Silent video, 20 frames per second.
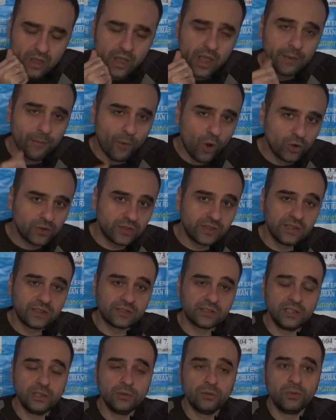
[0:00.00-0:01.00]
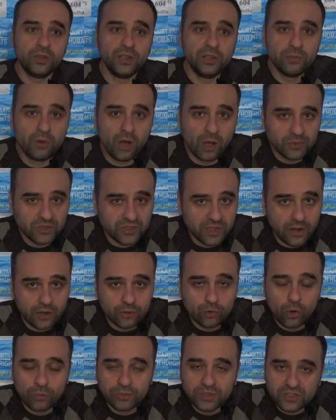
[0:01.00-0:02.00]
among these imams, there
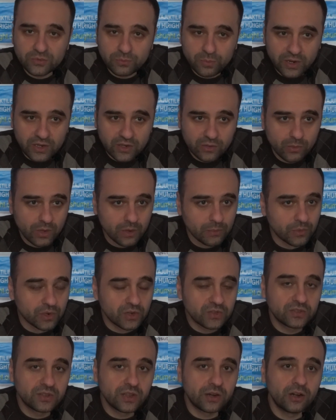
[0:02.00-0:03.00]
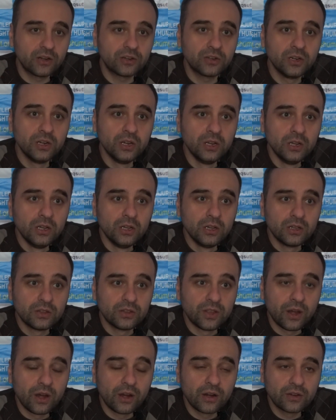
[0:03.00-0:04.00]
are Communist Party members. There
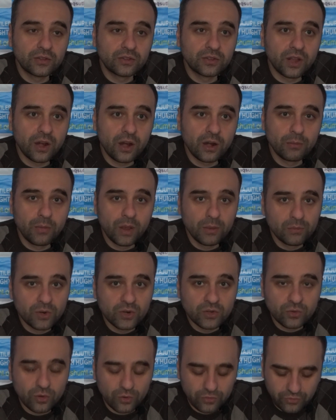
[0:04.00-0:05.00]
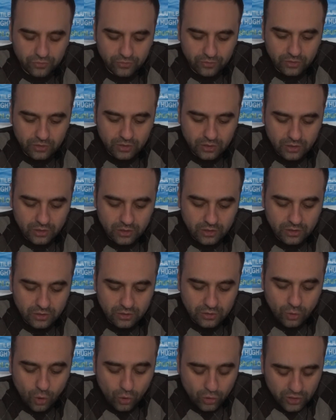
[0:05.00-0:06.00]
are members of
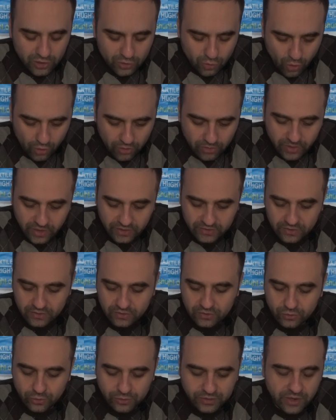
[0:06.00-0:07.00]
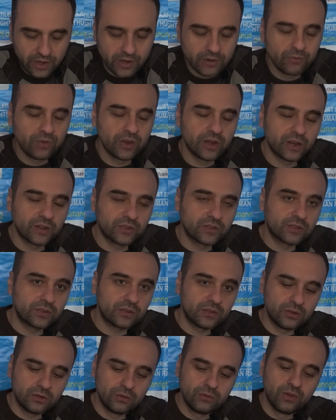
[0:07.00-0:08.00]
local congresses. So there are
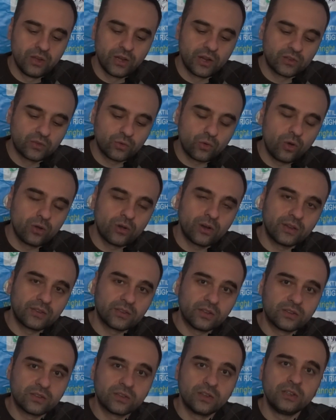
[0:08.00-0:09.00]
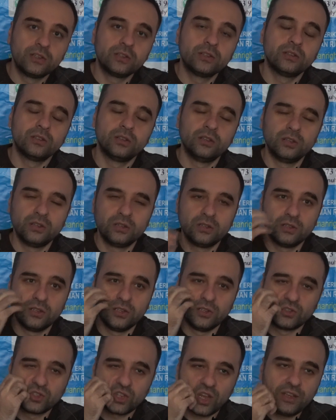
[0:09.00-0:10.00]
various congresses
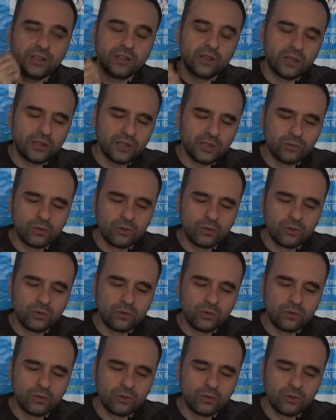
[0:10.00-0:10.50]
in China.